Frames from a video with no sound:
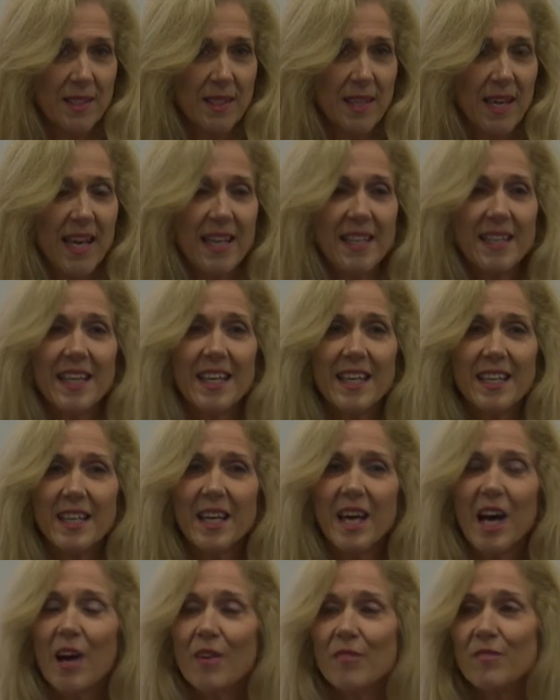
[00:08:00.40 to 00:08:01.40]
and get
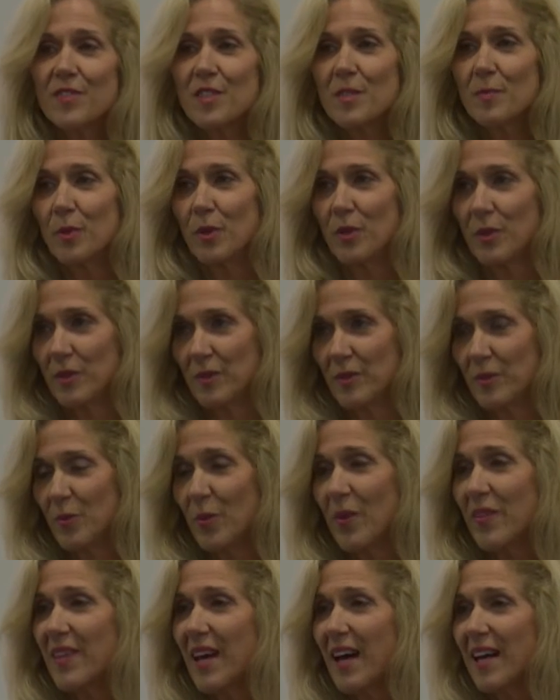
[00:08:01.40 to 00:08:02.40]
comfortable
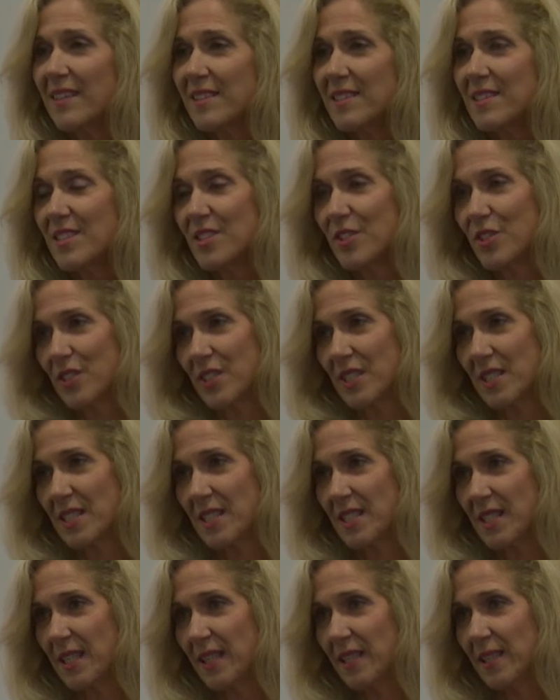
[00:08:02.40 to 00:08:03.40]
with
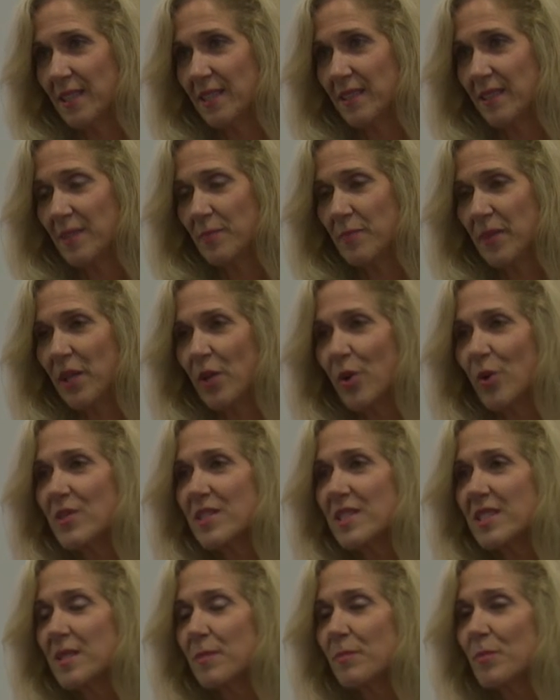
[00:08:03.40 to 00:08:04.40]
uncertainty.
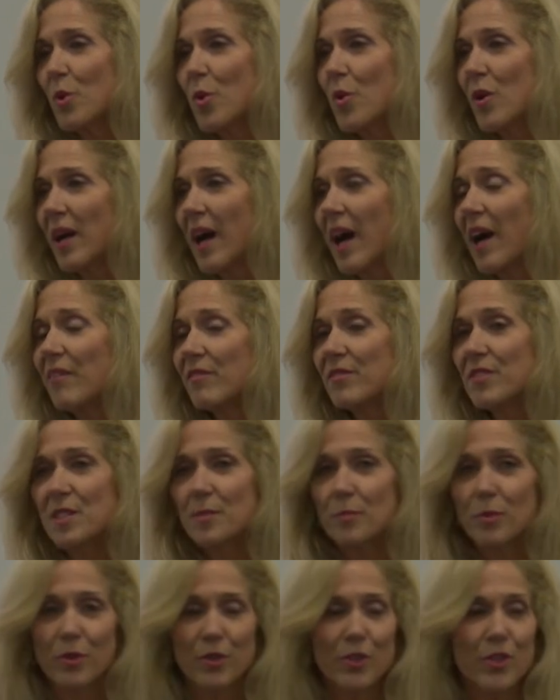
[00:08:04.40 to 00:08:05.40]
Because the more
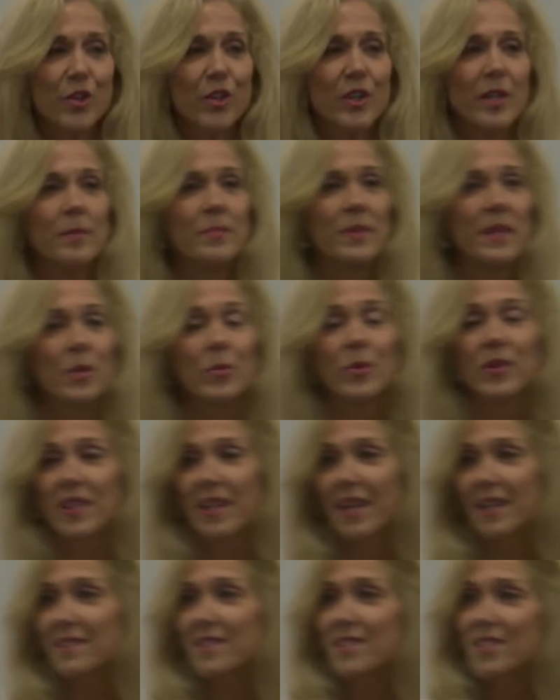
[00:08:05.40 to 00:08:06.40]
comfortable you can be with
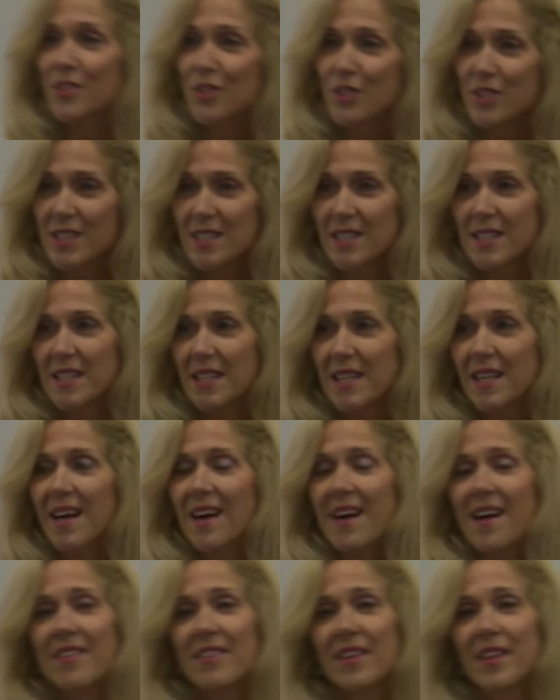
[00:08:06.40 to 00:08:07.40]
uncertainty,
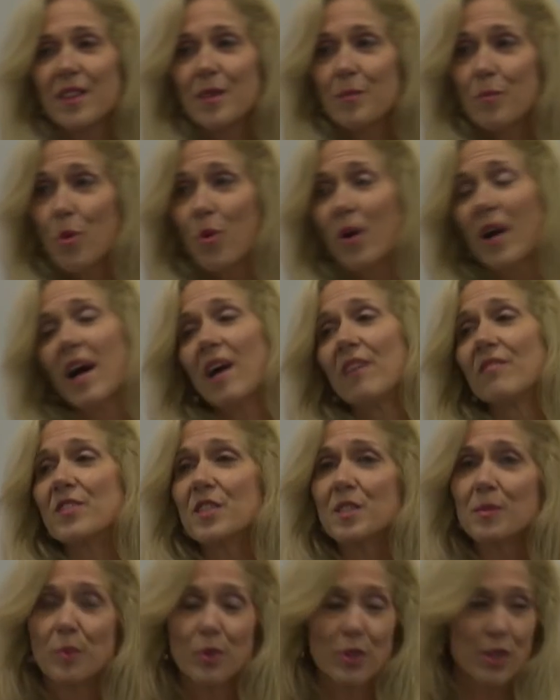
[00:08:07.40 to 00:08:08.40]
then the more
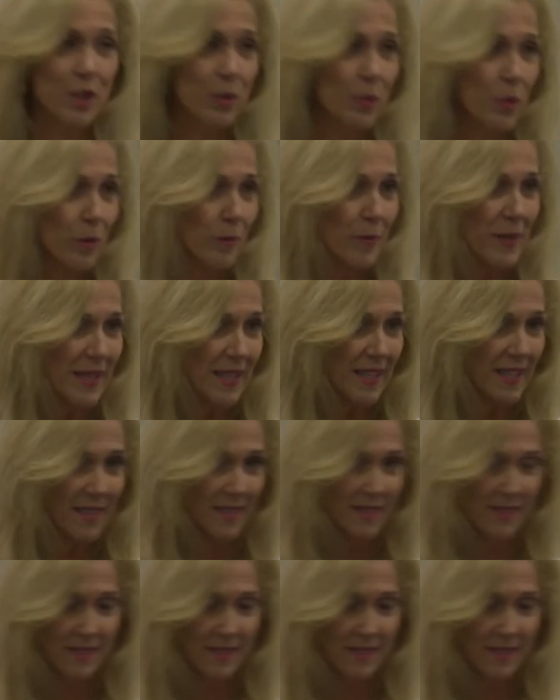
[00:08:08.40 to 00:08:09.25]
comfortable you will be.